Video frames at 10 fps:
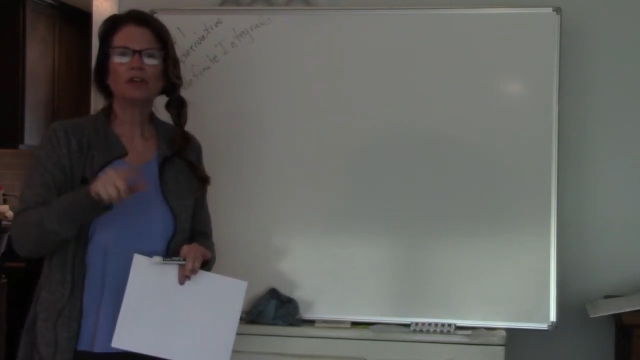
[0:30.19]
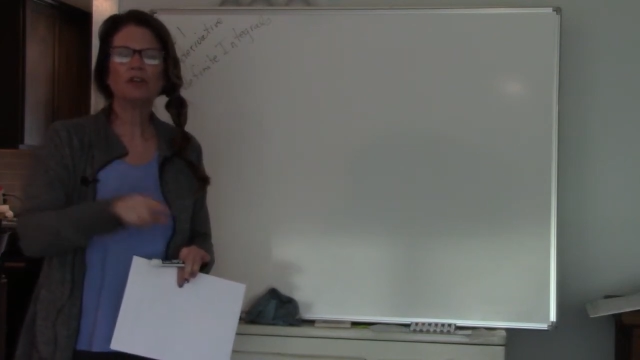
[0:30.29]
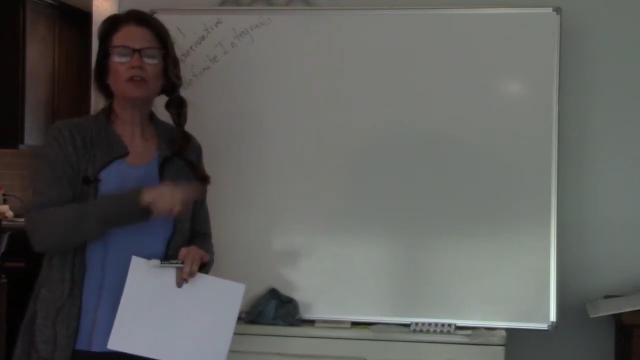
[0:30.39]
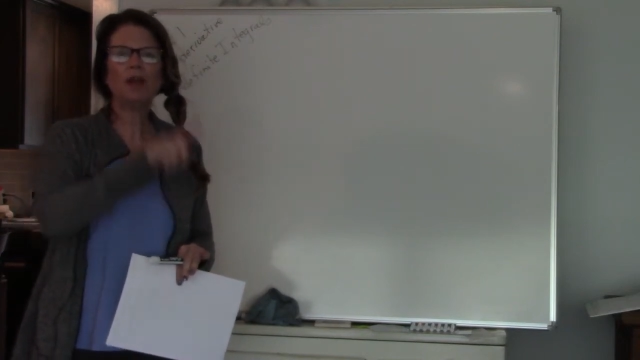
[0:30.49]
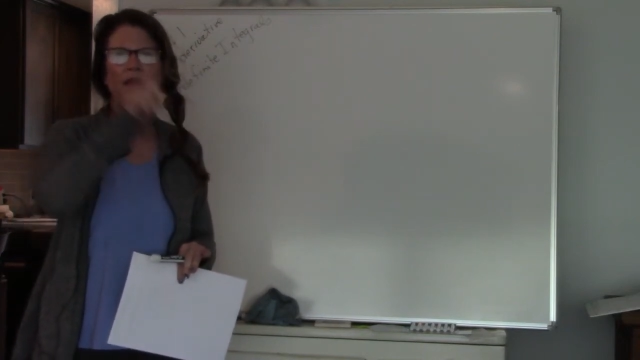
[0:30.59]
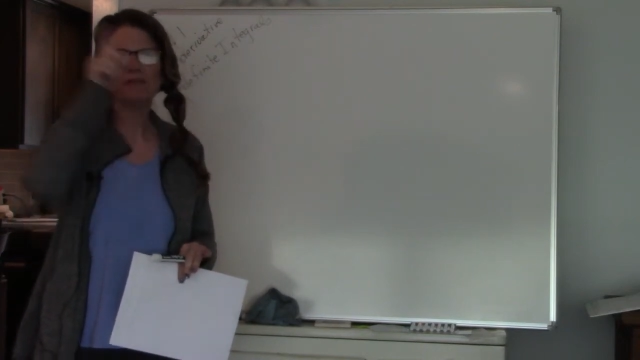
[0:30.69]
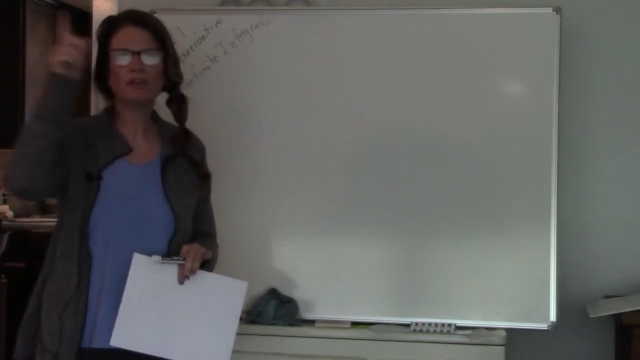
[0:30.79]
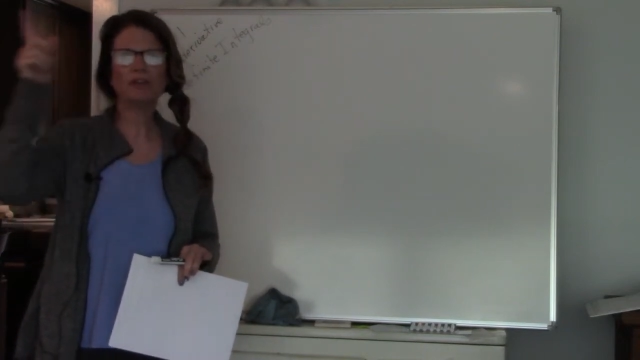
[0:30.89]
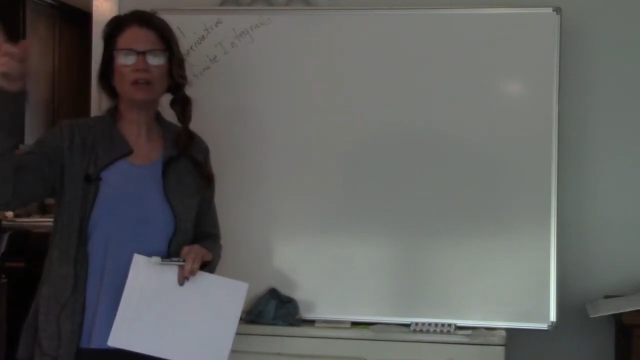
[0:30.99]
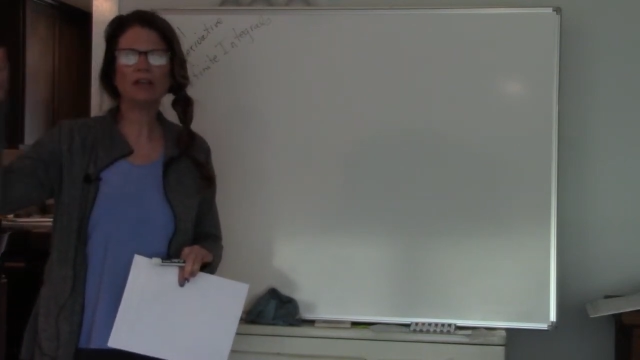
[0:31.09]
You have
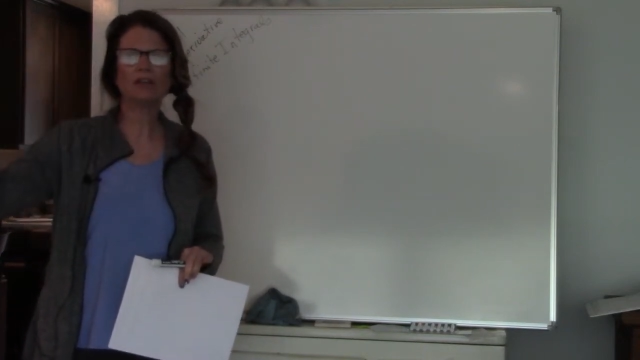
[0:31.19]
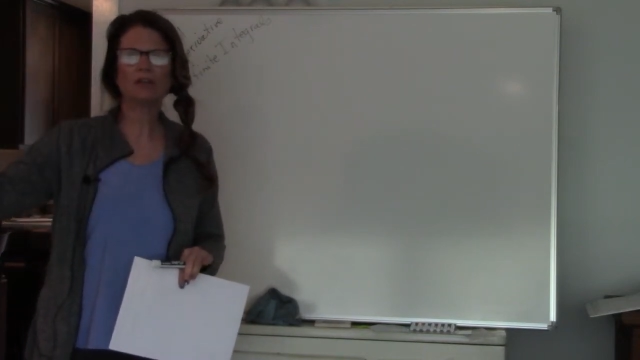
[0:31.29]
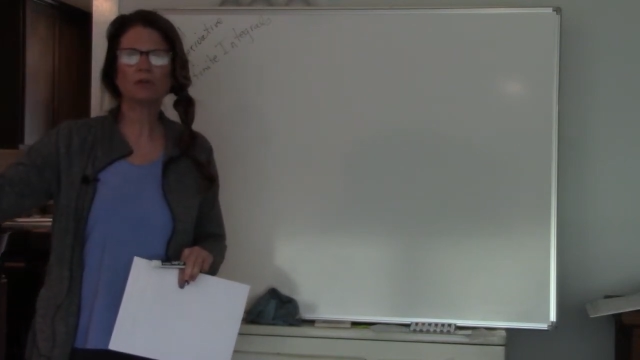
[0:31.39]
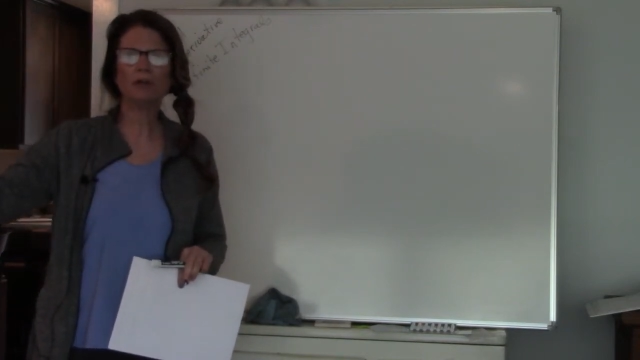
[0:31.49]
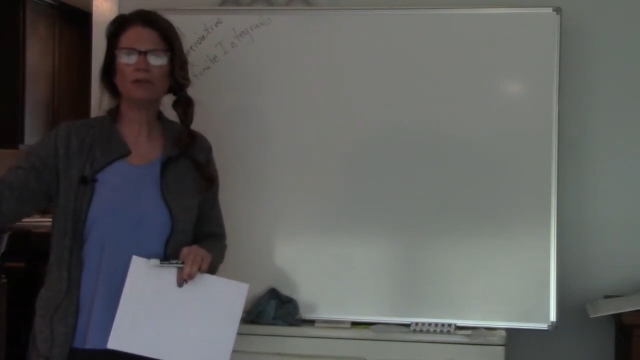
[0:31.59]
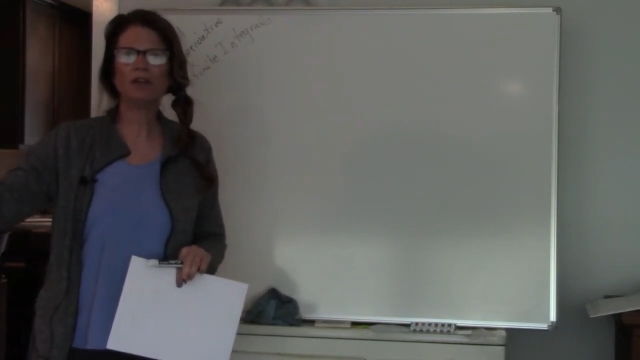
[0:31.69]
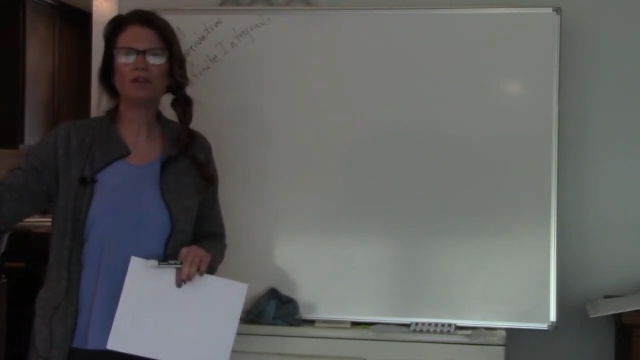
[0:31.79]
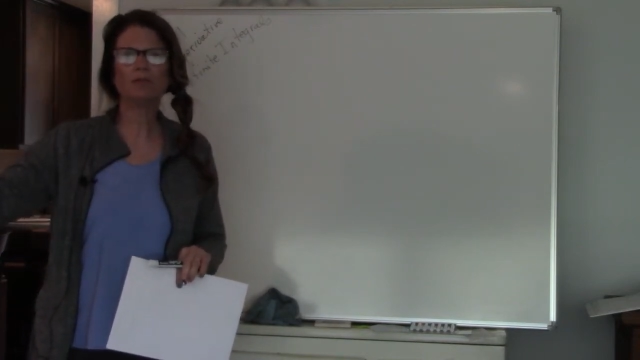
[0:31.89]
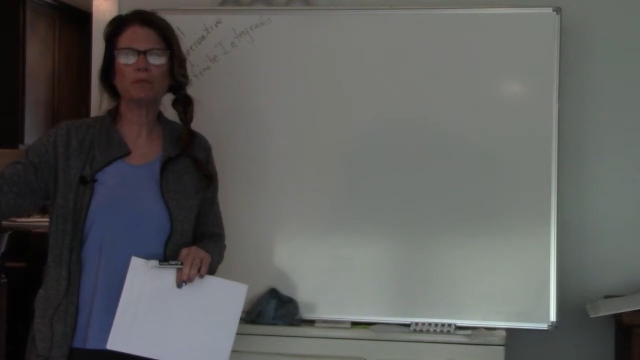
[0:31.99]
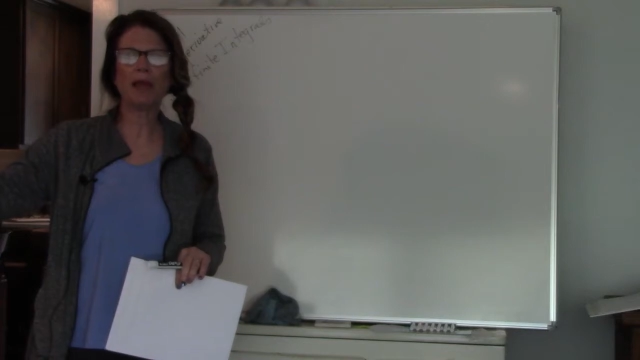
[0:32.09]
to take the
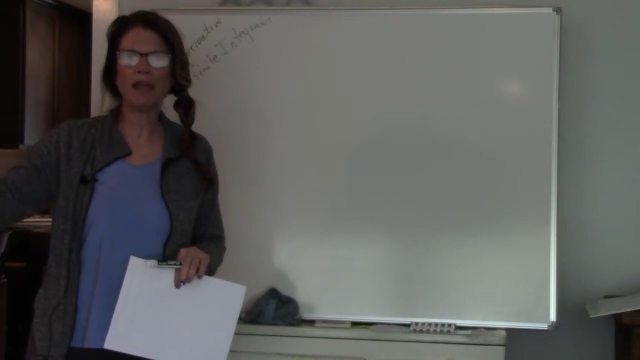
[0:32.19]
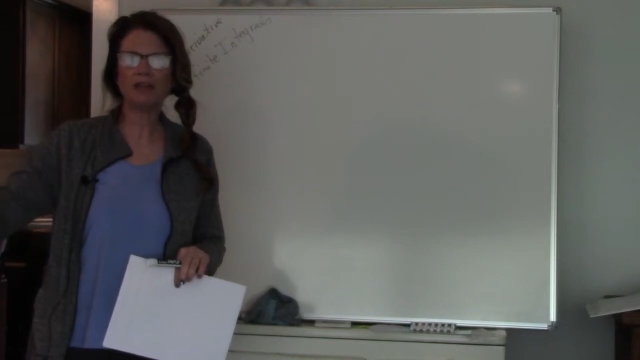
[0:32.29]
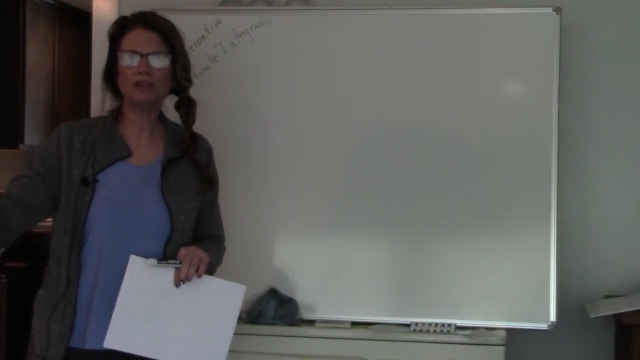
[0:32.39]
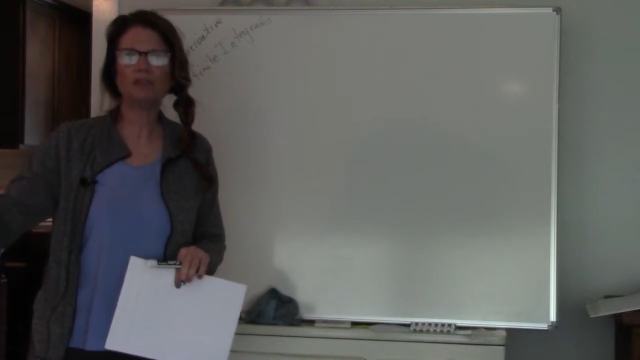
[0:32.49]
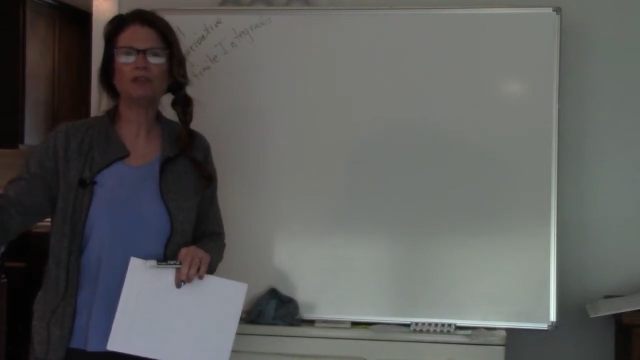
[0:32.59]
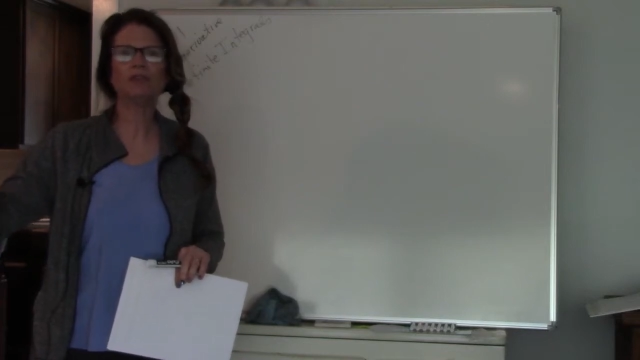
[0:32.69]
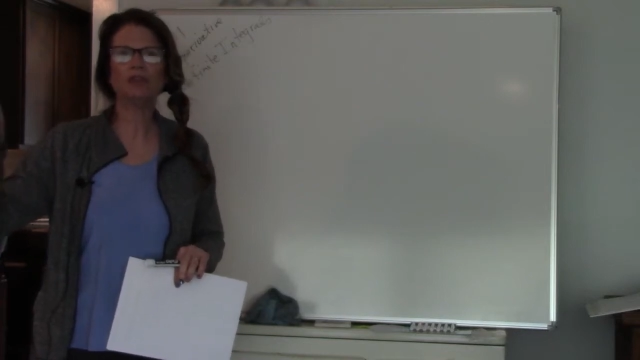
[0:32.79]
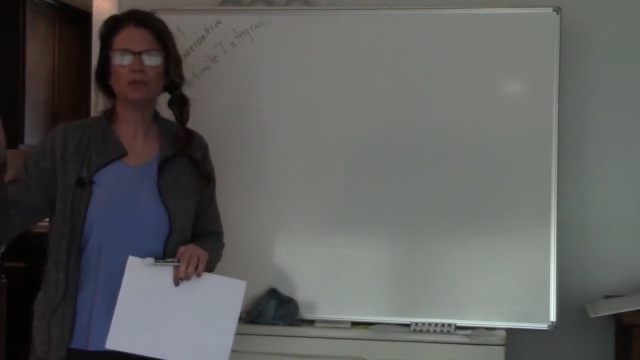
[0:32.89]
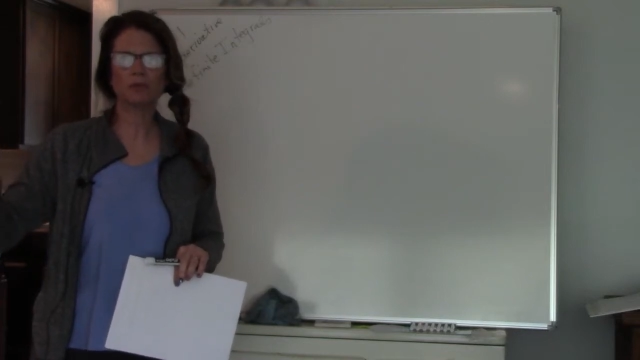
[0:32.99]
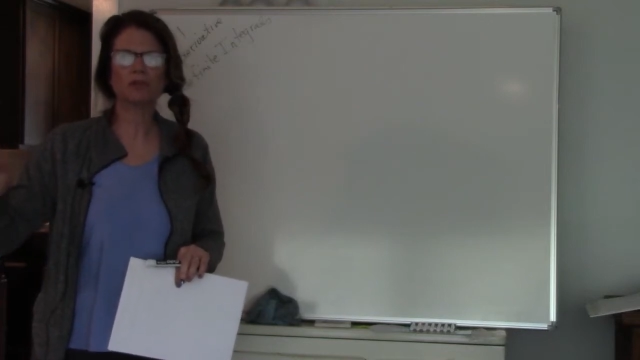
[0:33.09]
derivative back to
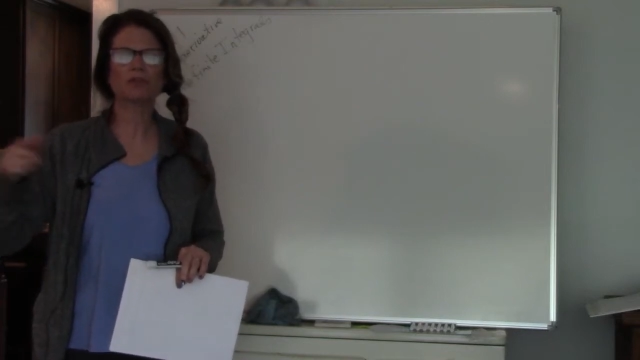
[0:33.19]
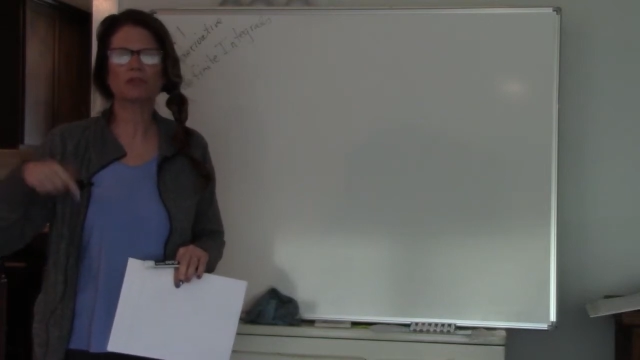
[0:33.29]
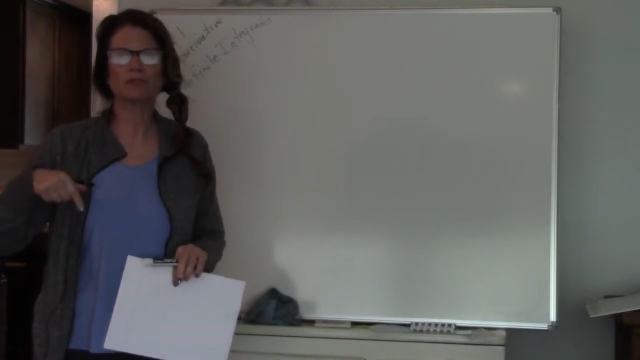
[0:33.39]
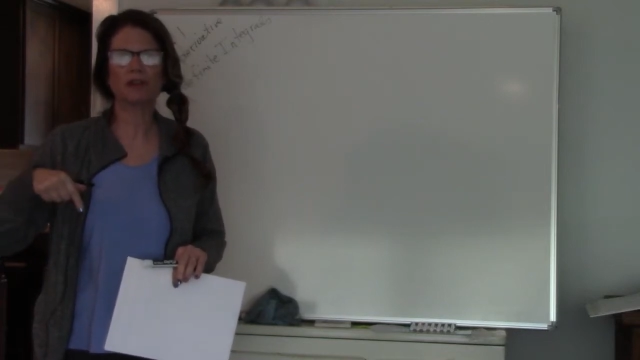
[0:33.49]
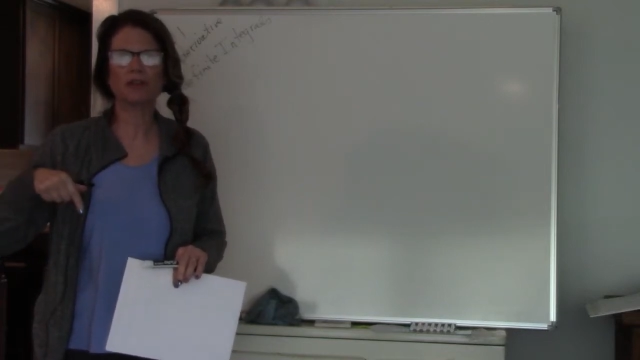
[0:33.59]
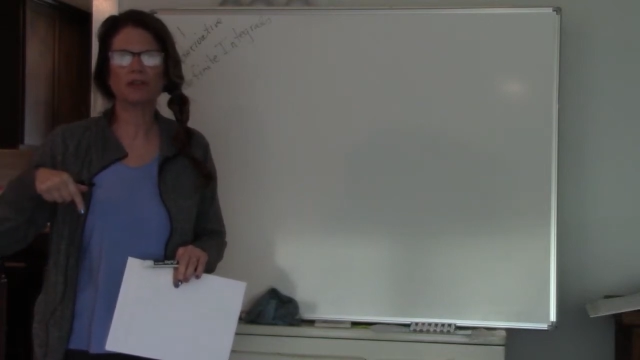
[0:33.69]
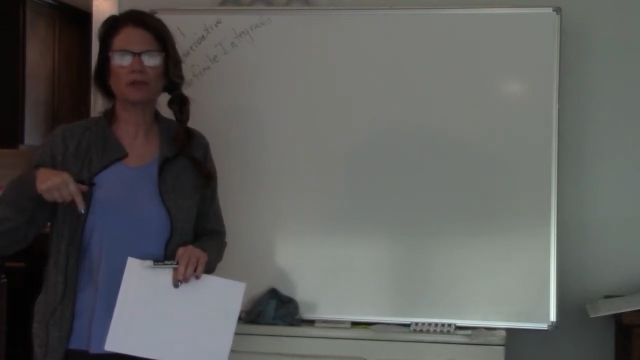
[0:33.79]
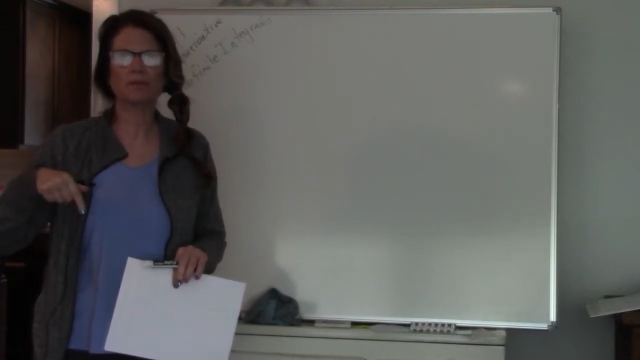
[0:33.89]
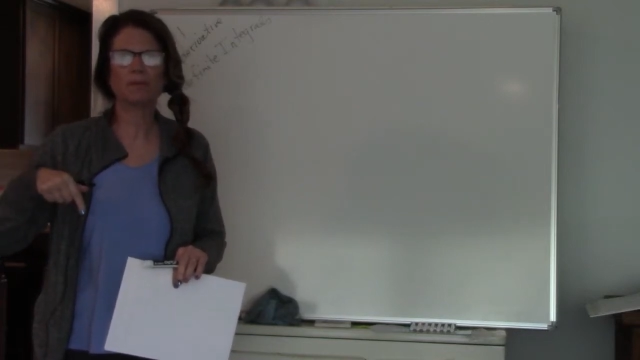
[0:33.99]
the original function.